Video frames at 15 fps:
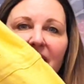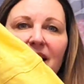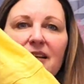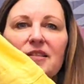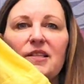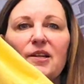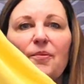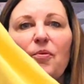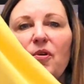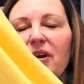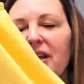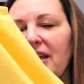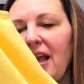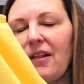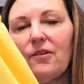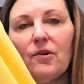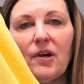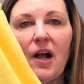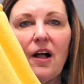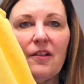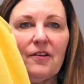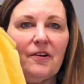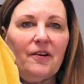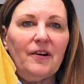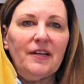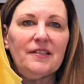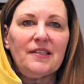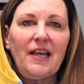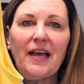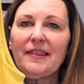and it's in a pretty yellow color.
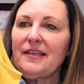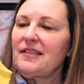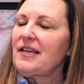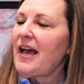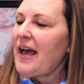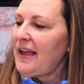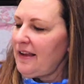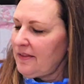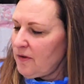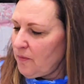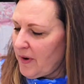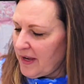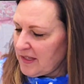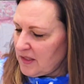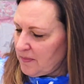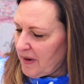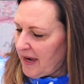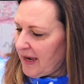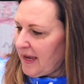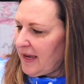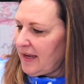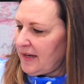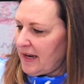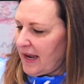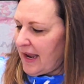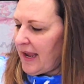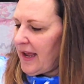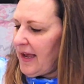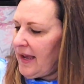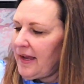It's got the tie at the waistband
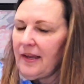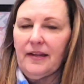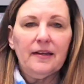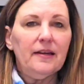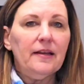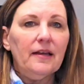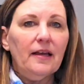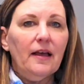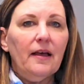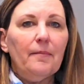and